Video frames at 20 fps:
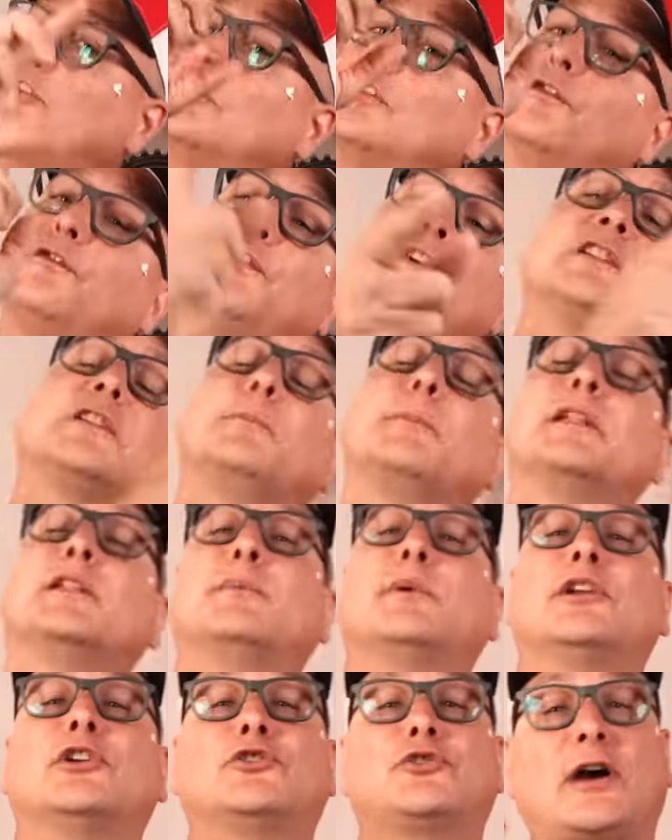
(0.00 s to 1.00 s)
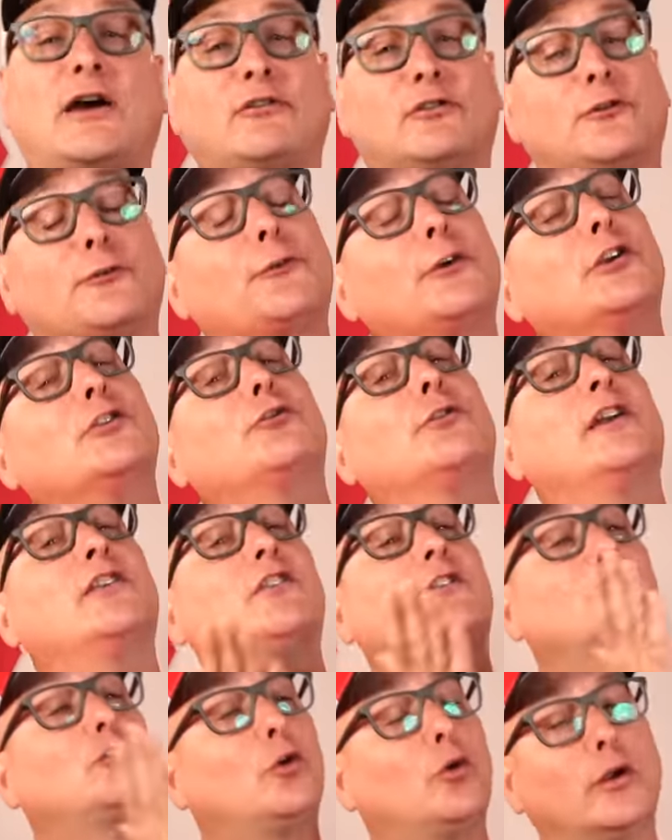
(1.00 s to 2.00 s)
using 50mm drivers, a frequency range
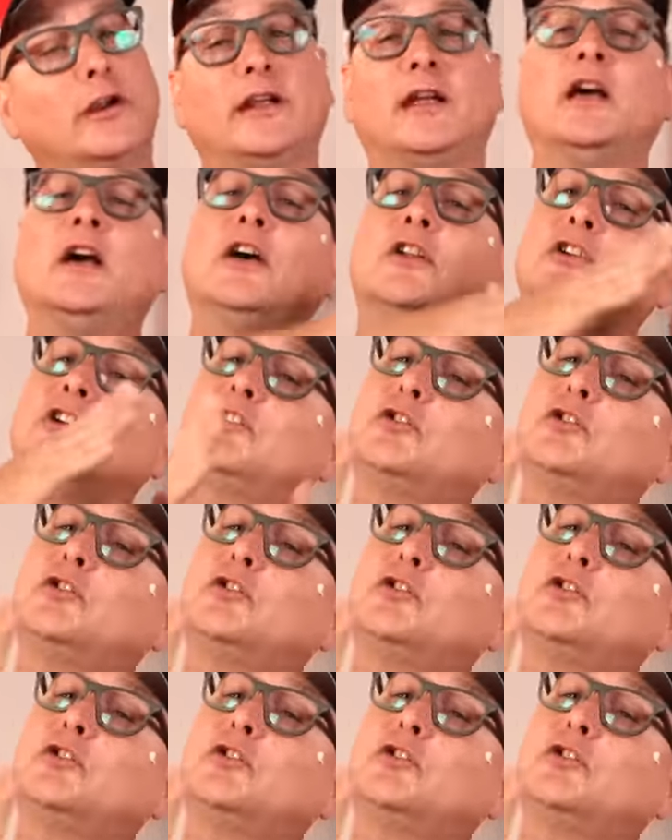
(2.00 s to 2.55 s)
of 20 to